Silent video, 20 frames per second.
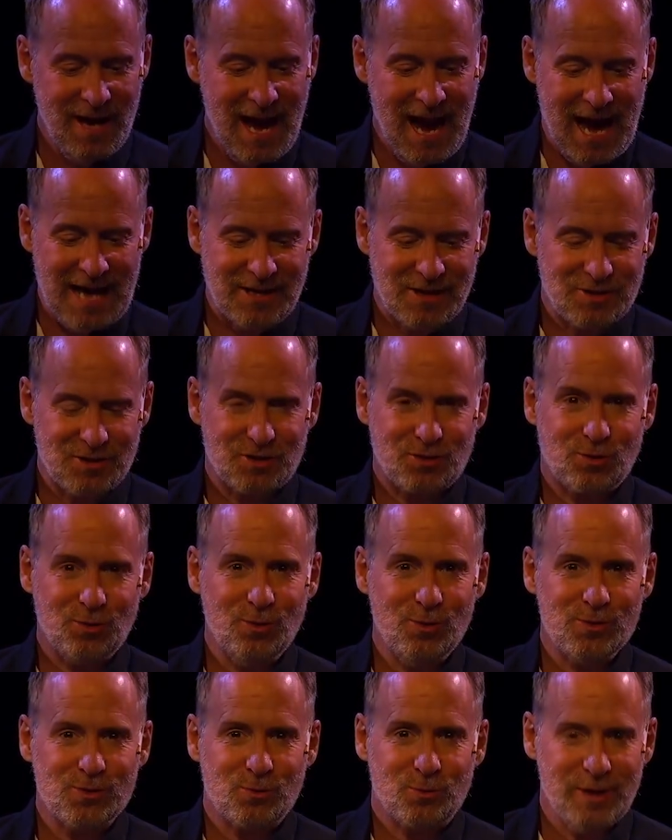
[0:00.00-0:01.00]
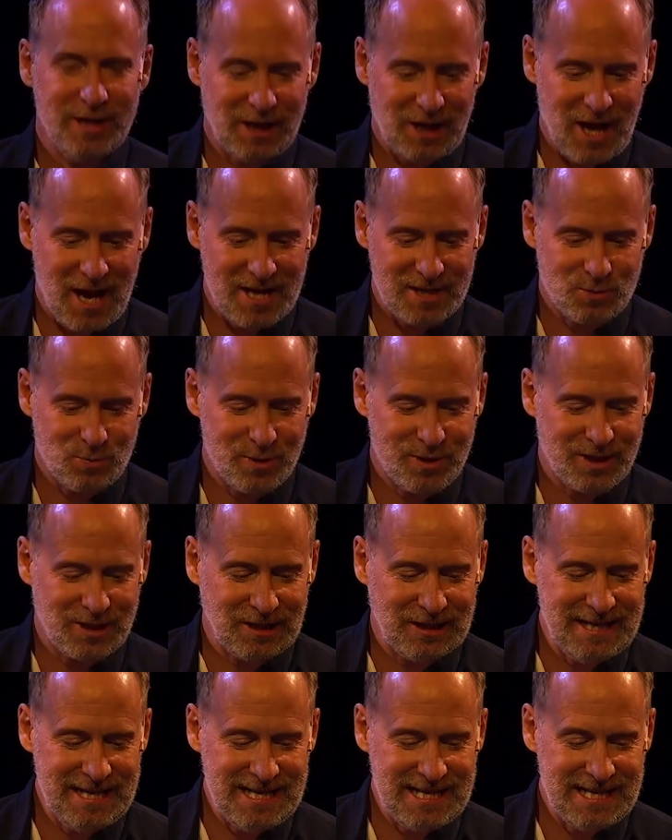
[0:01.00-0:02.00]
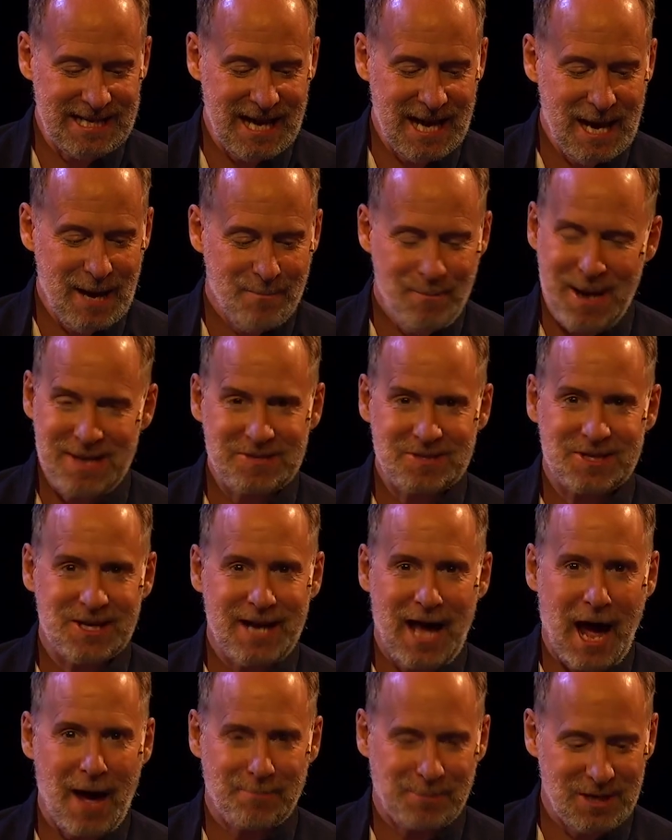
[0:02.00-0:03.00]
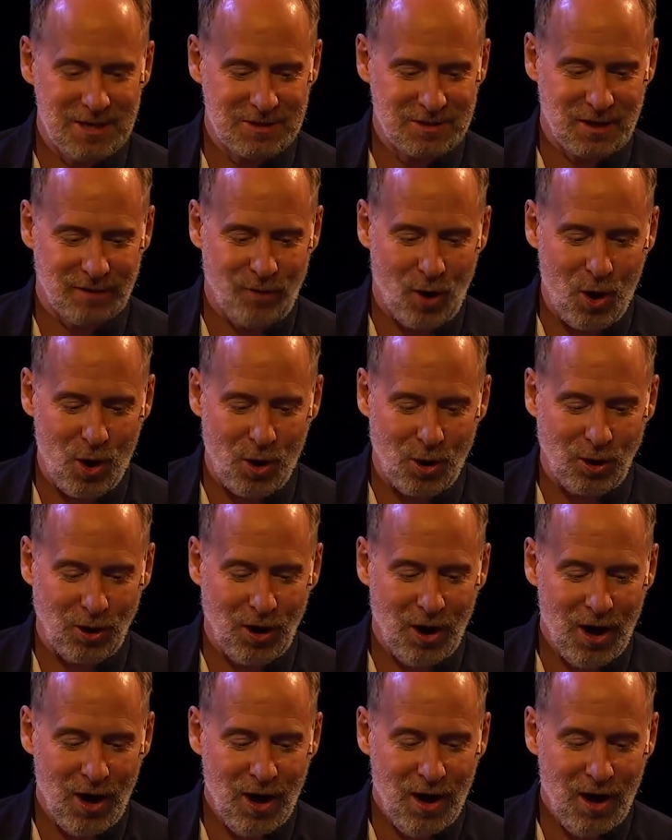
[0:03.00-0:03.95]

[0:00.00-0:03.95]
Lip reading: And as Scrooge realized with glee, best and happiest of all,